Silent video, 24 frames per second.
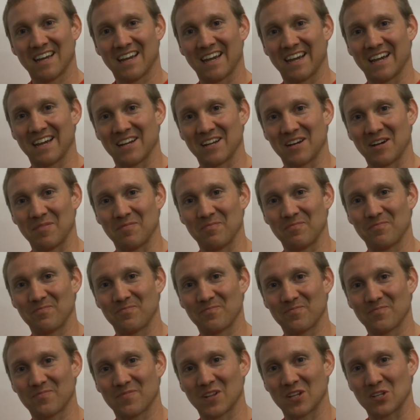And um,
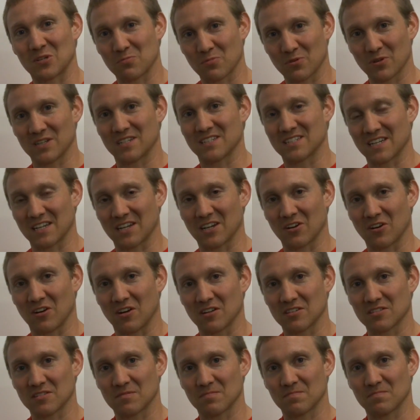it's pretty stinking
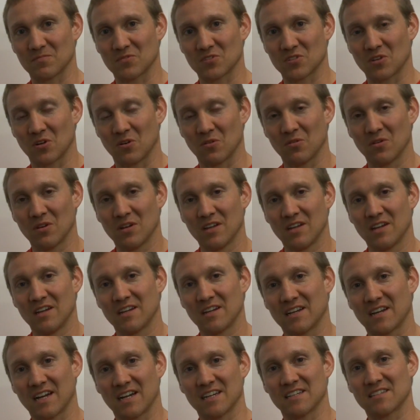awesome. So,
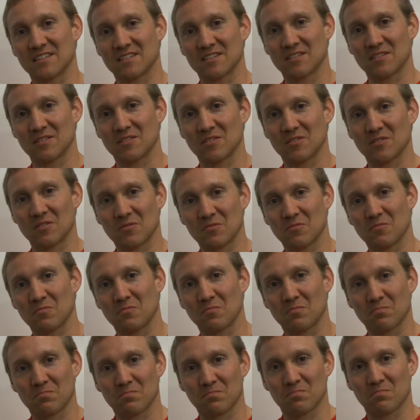guys,
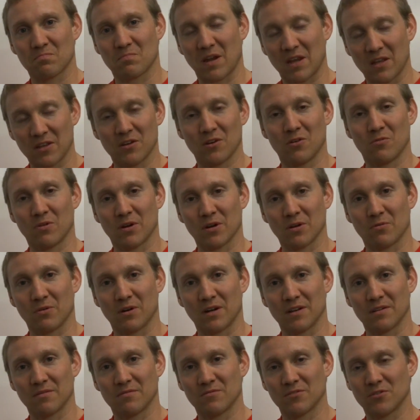Paleo
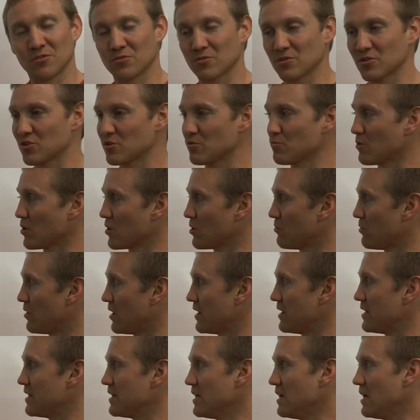101, Nutrition
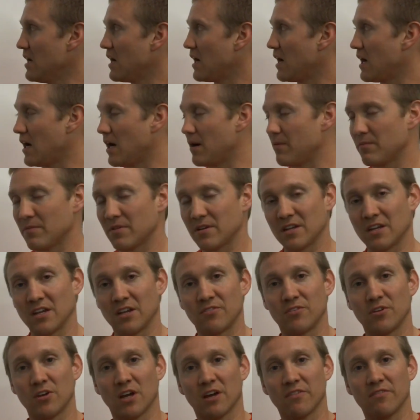101. Um,
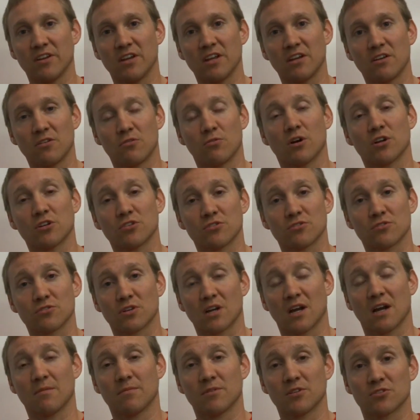if you have any questions or
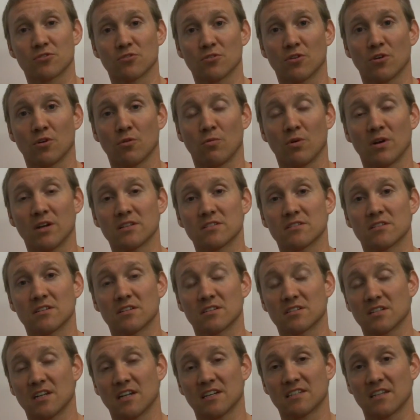comments or, or, want us to
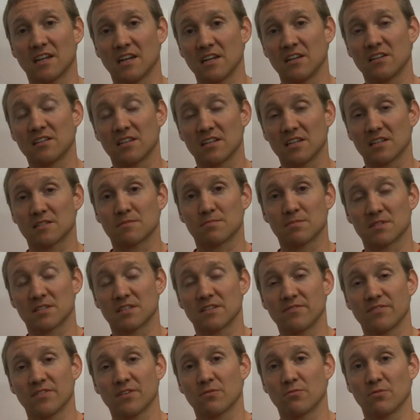discuss anything
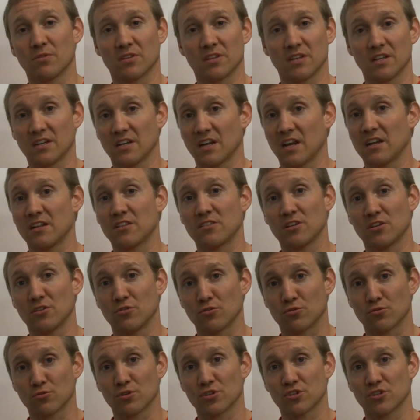specific within anything
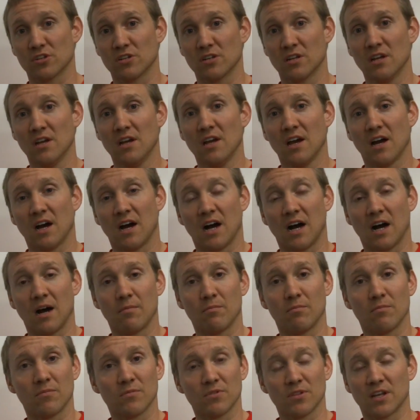nutrition,
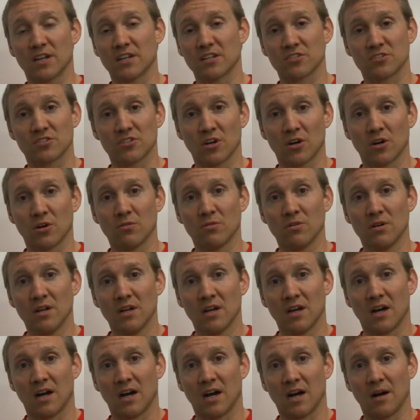um, let us know.
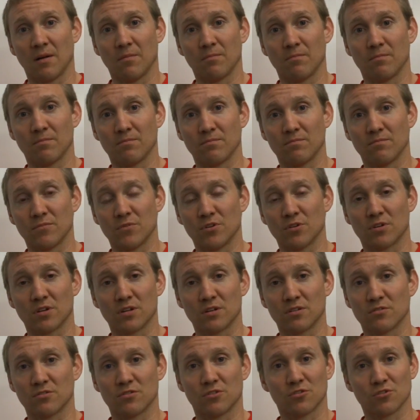Um, you
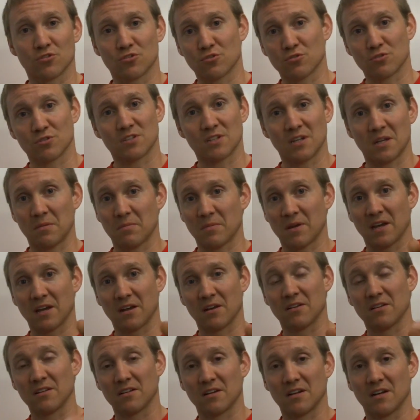can you know, shoot us an
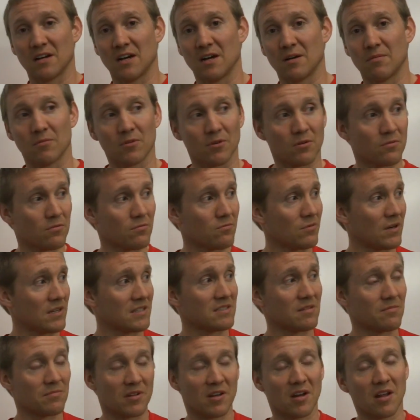email um, or
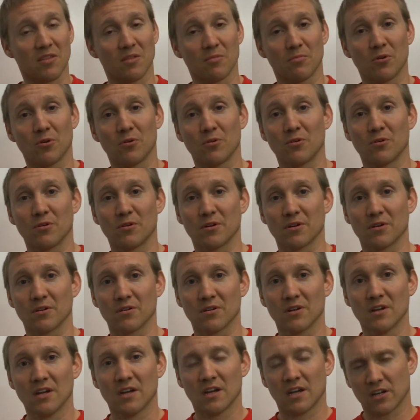write something on the board,
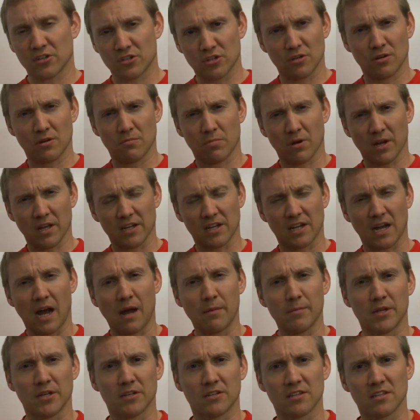or actually, you can probably
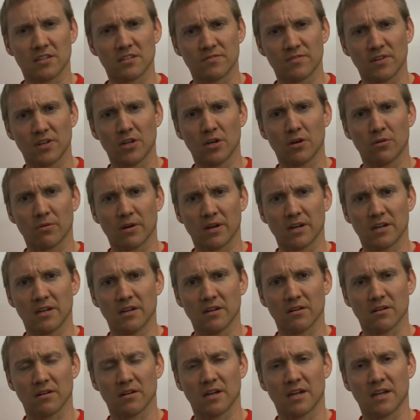comment to this video right
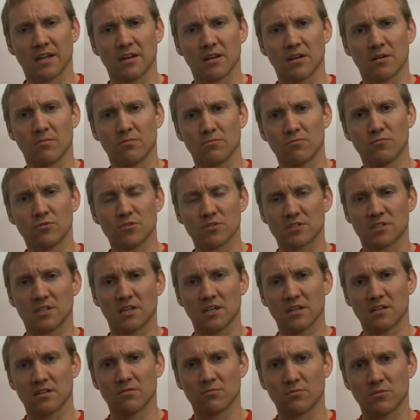here, and um, we'll see
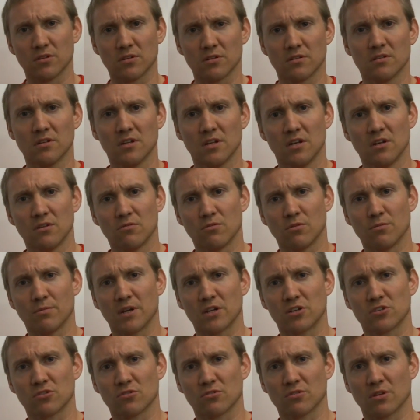it and we'll we'll
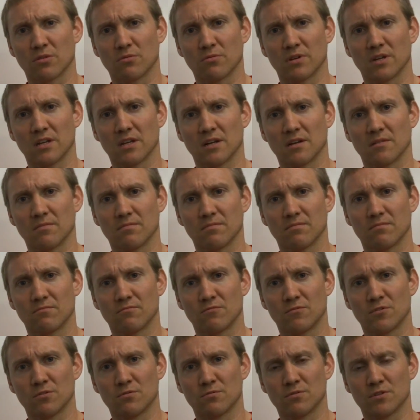make sure that we um,
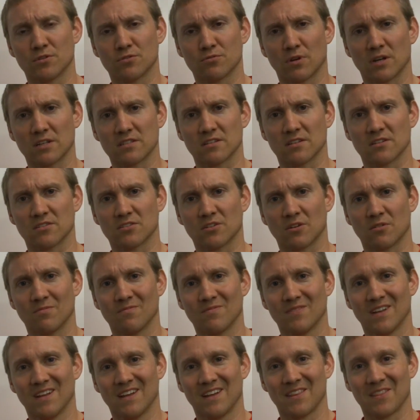we'll, we'll address it. So,
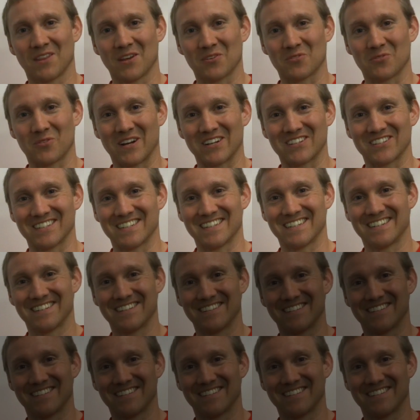thanks for watching.